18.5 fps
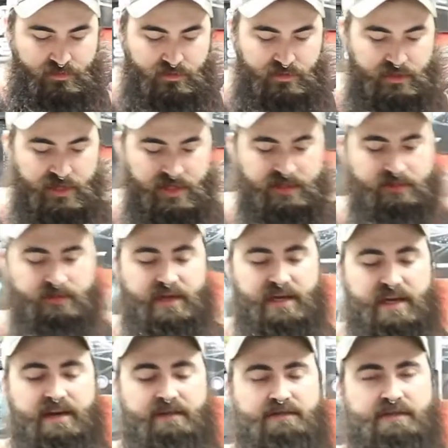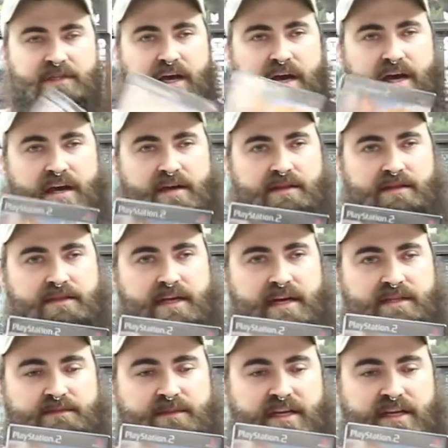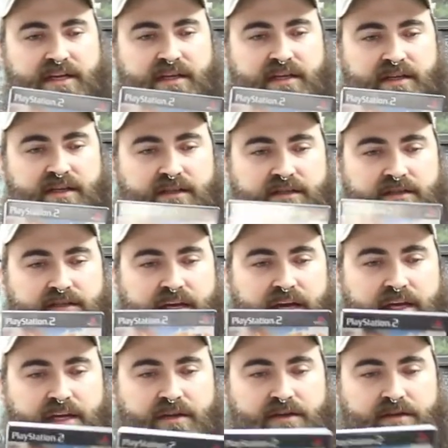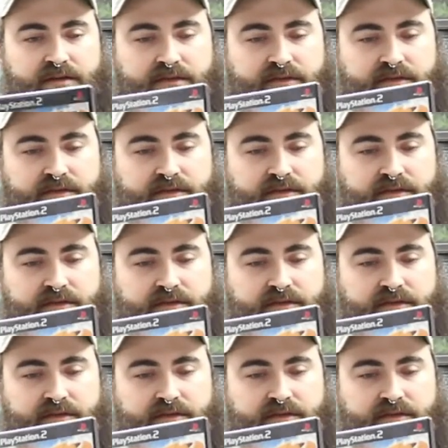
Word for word: Next we have Ty the Tasmanian Tiger,